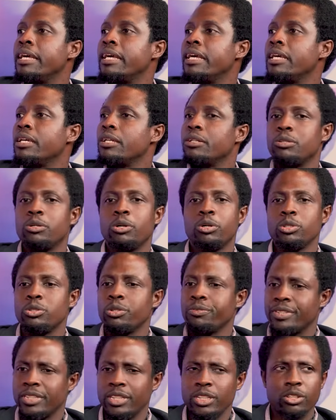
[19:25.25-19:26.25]

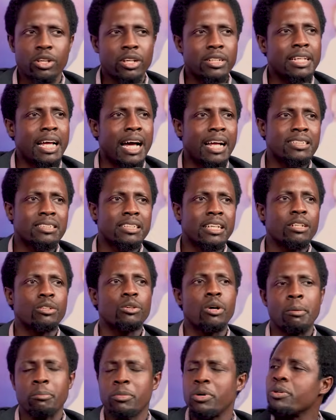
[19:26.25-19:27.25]
You've seen your dad saying, no,
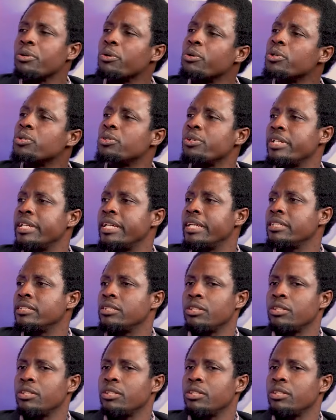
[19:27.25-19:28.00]
I'm going to go donate.